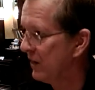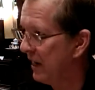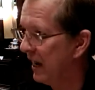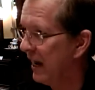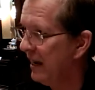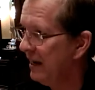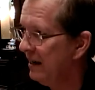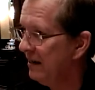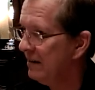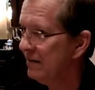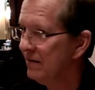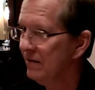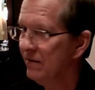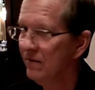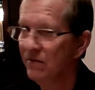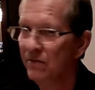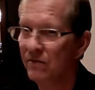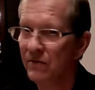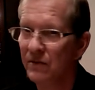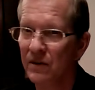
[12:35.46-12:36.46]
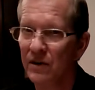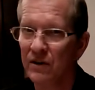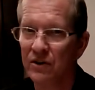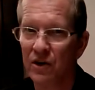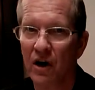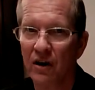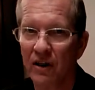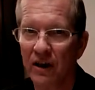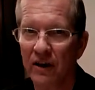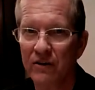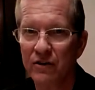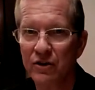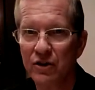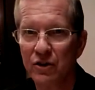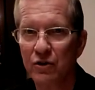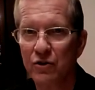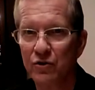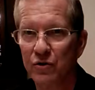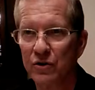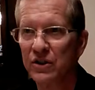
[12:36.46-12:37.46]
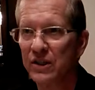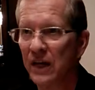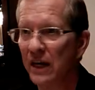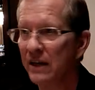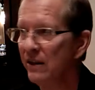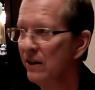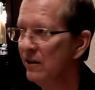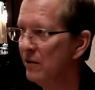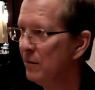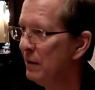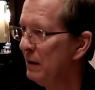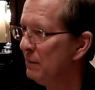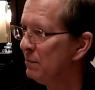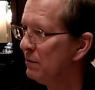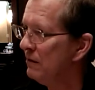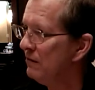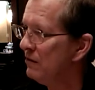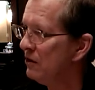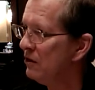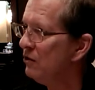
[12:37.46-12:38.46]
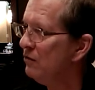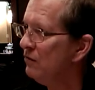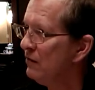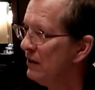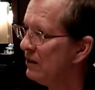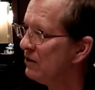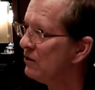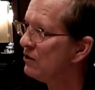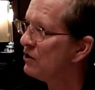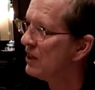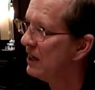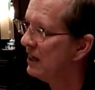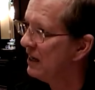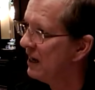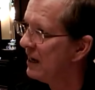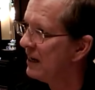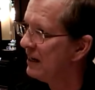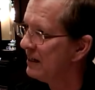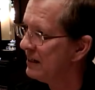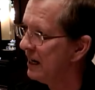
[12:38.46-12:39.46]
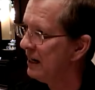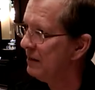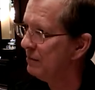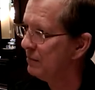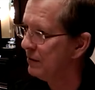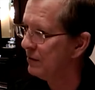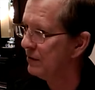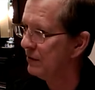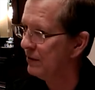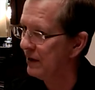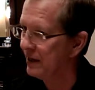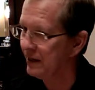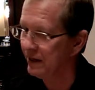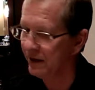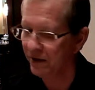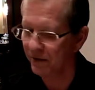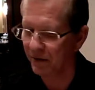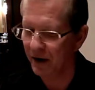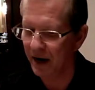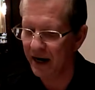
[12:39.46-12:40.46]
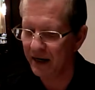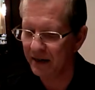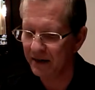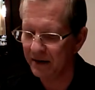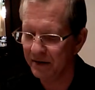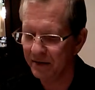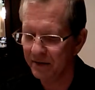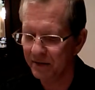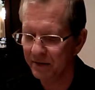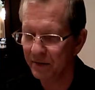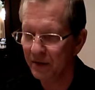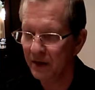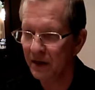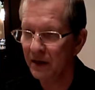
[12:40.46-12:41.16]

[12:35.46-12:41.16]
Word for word: okay? Because all other sutras say that the people of the two vehicles cannot attain Buddhahood, correct? Mm-hmm.